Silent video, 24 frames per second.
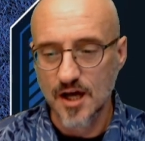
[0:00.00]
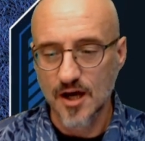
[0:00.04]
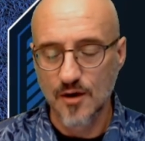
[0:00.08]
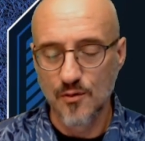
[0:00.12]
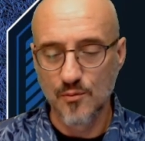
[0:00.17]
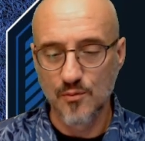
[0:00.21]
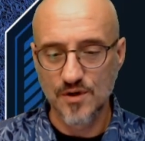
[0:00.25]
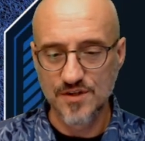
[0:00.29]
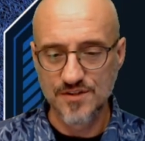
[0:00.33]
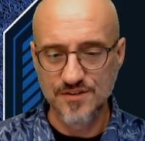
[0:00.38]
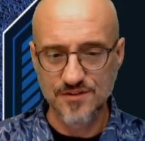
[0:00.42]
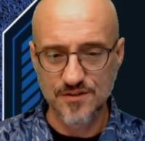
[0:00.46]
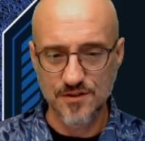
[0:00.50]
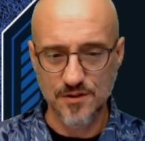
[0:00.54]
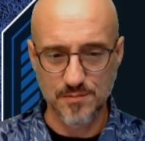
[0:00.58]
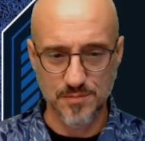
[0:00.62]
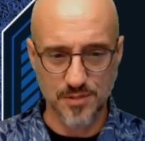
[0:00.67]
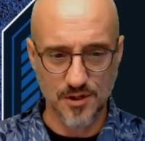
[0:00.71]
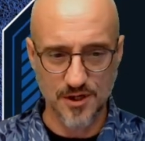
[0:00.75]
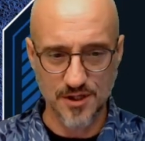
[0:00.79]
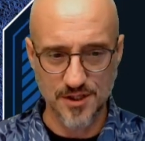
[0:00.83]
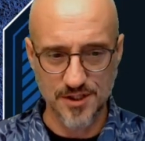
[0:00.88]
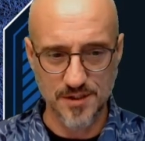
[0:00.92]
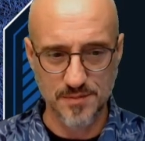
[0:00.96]
And once your
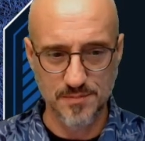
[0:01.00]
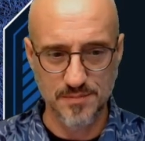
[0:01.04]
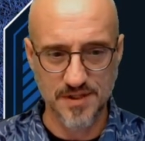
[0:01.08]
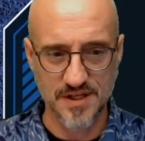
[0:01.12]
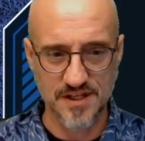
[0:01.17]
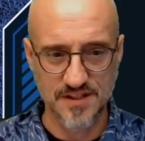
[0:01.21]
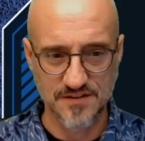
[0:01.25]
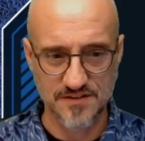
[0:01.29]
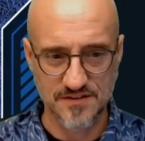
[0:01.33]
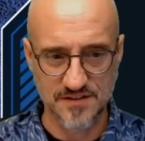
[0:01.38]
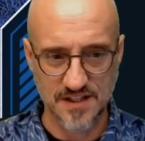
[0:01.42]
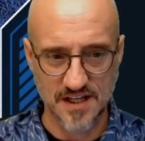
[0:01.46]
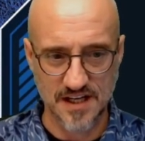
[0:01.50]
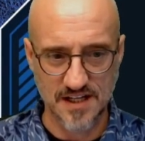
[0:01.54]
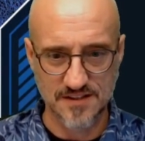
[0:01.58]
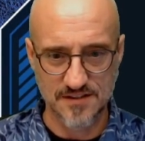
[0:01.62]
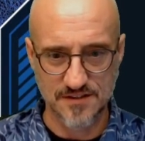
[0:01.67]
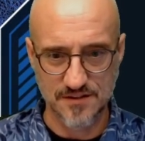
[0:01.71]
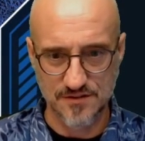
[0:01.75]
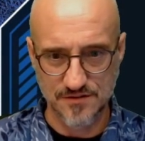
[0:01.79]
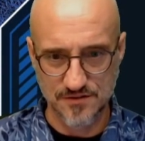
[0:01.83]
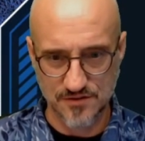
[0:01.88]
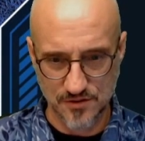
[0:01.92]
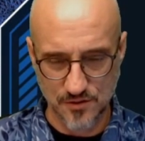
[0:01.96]
party picks that,
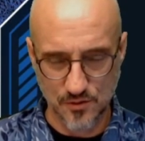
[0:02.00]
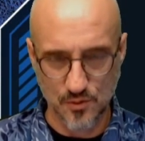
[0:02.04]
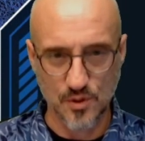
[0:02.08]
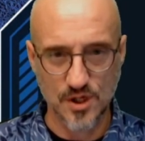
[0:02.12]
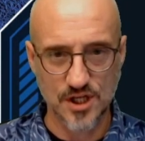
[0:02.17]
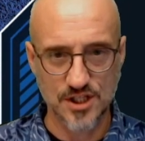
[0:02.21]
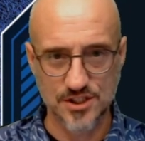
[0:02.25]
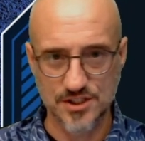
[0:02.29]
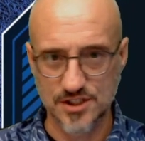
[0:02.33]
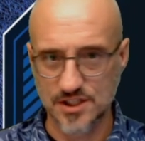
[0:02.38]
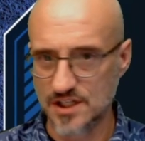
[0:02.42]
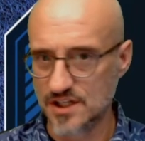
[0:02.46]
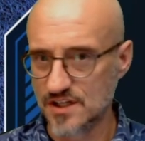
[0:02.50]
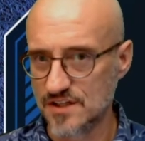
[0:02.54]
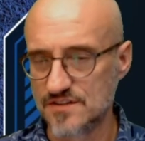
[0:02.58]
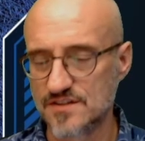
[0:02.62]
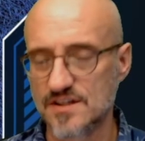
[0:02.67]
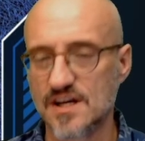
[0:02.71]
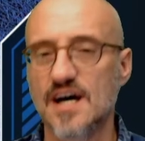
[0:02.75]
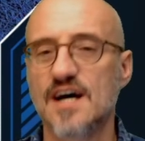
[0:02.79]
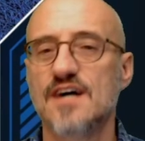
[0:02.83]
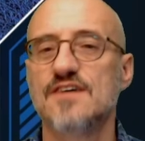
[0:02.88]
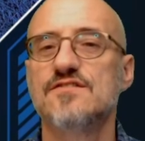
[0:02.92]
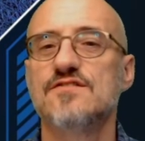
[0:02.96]
there's a question that's
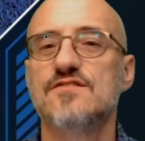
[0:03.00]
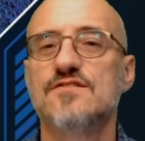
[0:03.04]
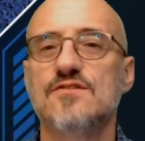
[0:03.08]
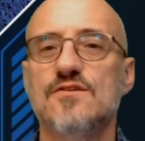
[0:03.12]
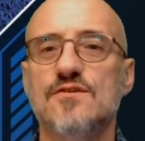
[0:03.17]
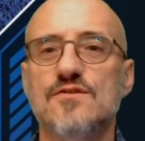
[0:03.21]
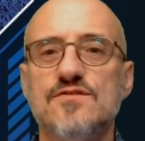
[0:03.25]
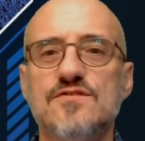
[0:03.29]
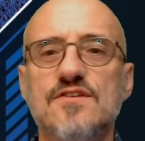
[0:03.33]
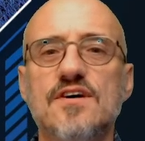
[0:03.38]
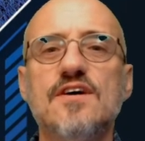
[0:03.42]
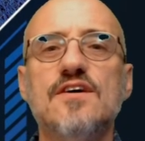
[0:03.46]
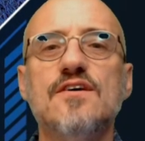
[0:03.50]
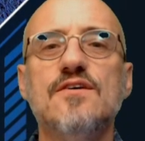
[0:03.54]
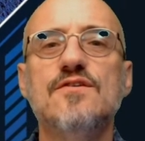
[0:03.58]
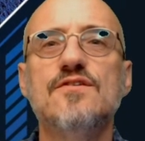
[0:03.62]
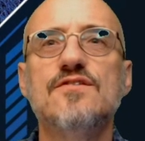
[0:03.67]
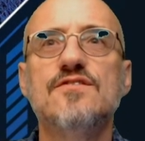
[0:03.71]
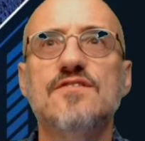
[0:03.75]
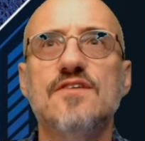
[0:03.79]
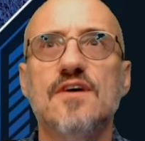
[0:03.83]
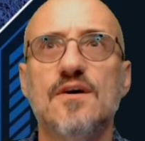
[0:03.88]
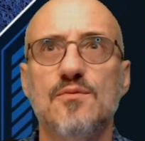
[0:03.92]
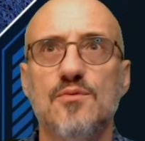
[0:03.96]
asked. So say you
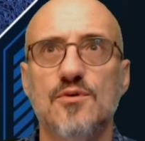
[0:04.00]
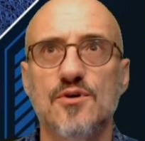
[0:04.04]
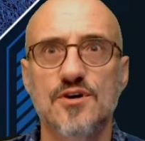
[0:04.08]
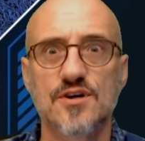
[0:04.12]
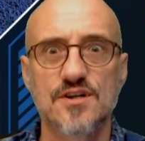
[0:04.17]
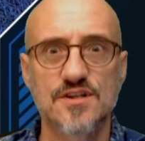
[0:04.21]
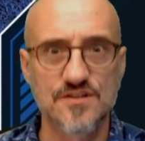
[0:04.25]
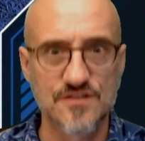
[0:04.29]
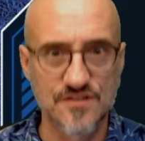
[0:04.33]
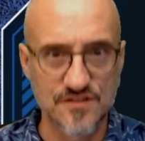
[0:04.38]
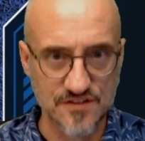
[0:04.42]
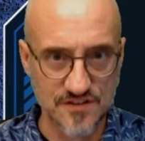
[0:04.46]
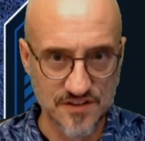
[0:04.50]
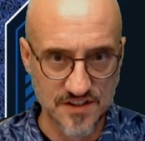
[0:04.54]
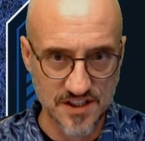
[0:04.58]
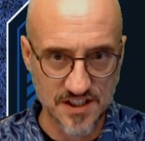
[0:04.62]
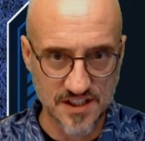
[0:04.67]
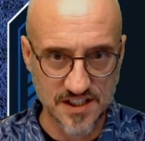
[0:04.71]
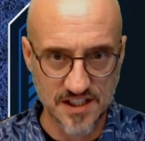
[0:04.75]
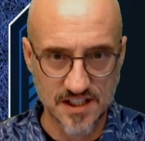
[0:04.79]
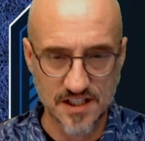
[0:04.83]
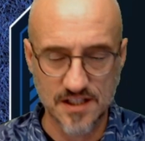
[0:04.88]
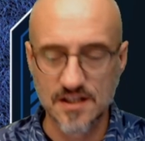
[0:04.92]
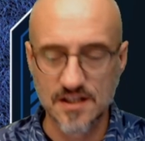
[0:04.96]
said, we're gonna sneak in.